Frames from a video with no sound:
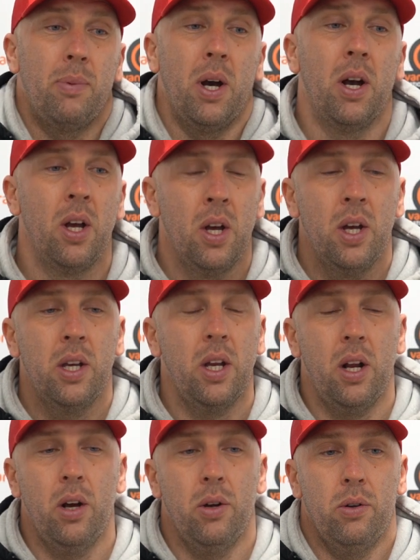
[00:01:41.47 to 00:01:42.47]
But
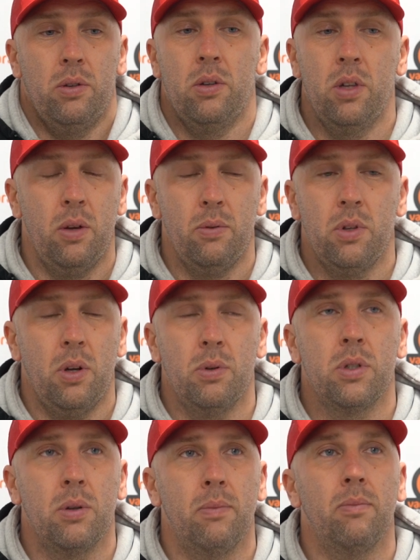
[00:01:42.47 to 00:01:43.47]
you know, there, there
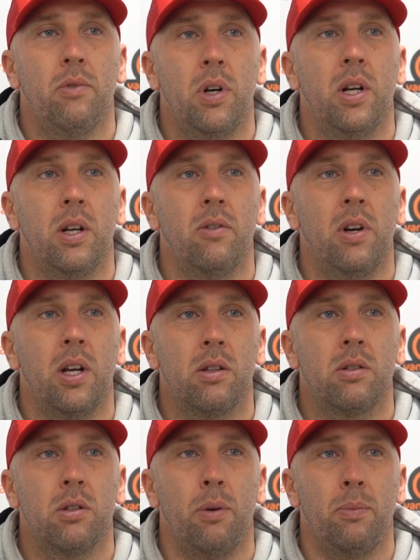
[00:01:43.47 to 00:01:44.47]
were some really, really
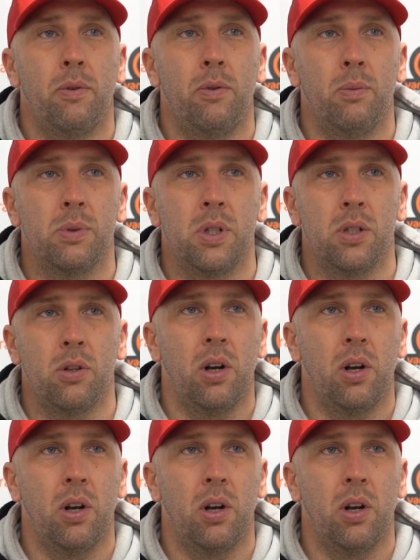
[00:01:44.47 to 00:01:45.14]
top performances.